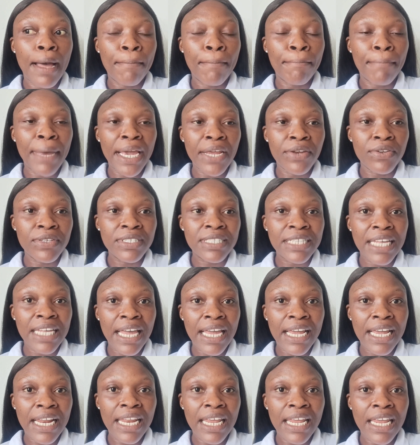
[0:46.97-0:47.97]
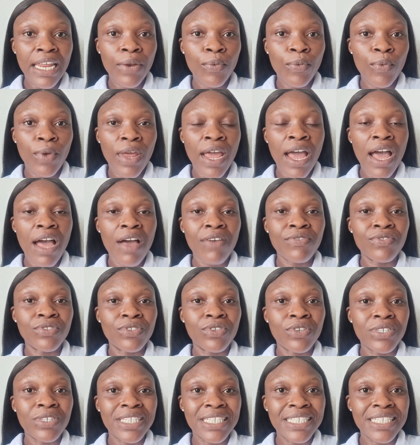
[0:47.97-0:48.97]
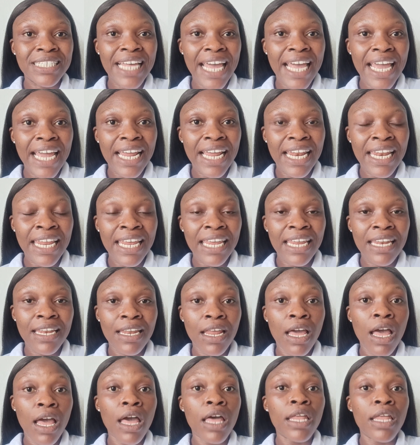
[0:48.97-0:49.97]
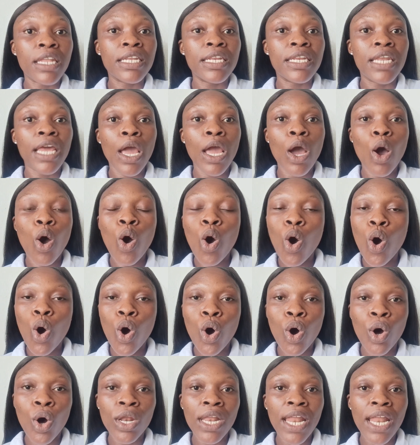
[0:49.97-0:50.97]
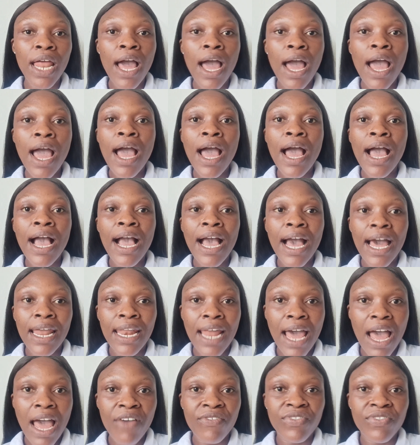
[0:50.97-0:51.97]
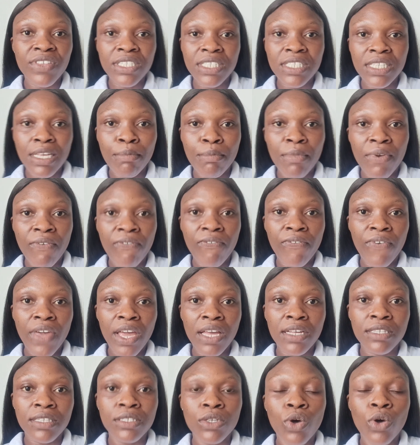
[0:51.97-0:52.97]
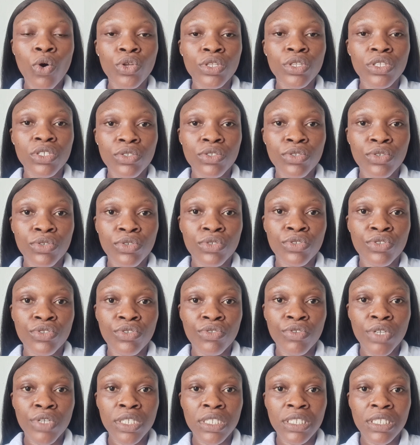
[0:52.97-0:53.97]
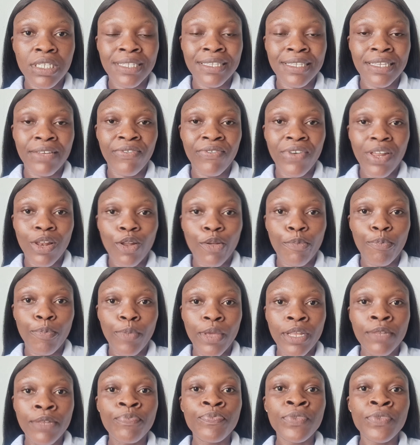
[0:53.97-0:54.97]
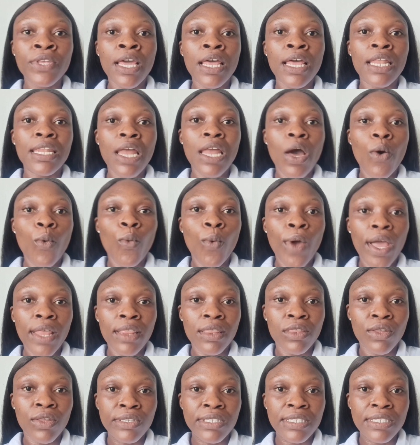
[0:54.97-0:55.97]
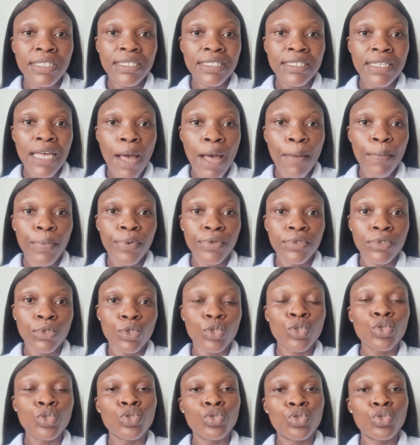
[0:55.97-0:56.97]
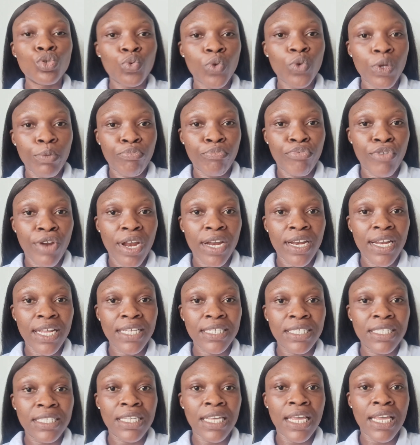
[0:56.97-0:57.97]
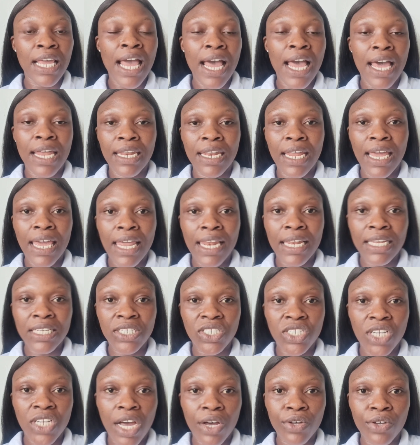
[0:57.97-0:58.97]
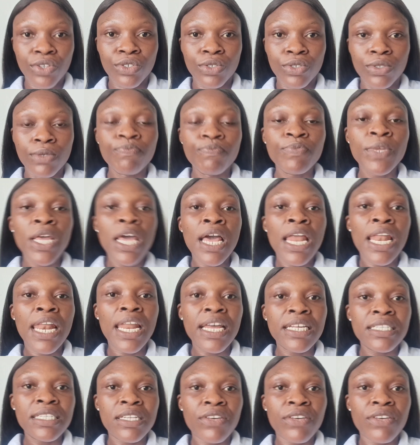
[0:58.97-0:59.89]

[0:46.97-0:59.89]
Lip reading: minocycline, we have doxycycline. They all can have the same effect on the tooth during tooth development. Now, when does this happen? During pregnancy and early childhood. Let's